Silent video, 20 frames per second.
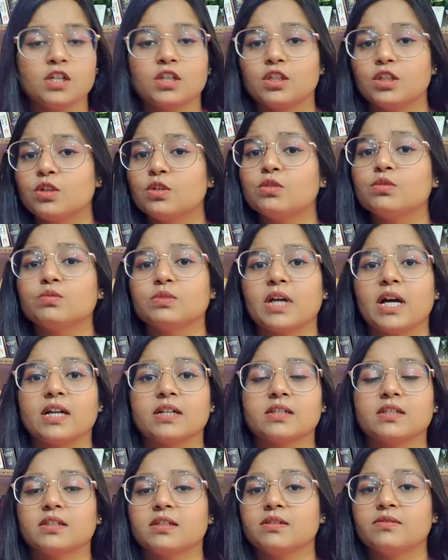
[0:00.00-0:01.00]
Don't do that.
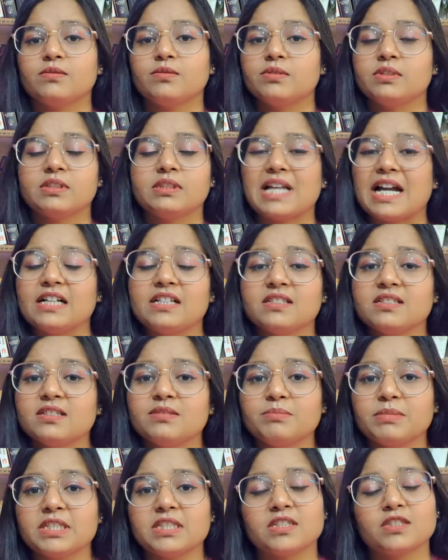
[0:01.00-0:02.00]
That
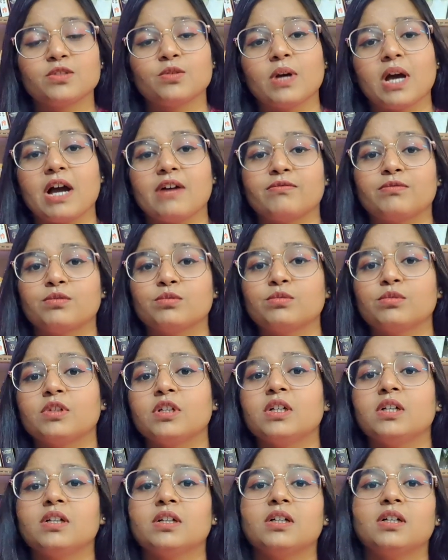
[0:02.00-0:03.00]
doesn't mean you have to
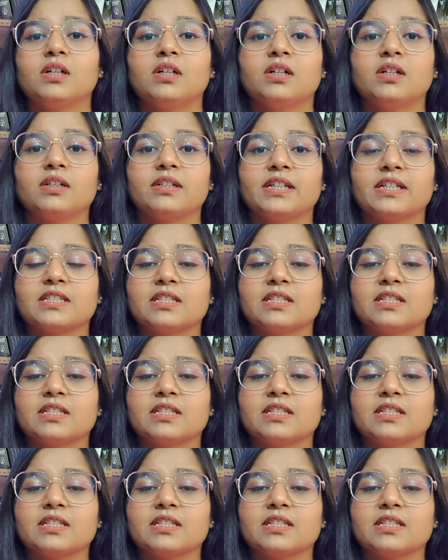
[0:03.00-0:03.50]
take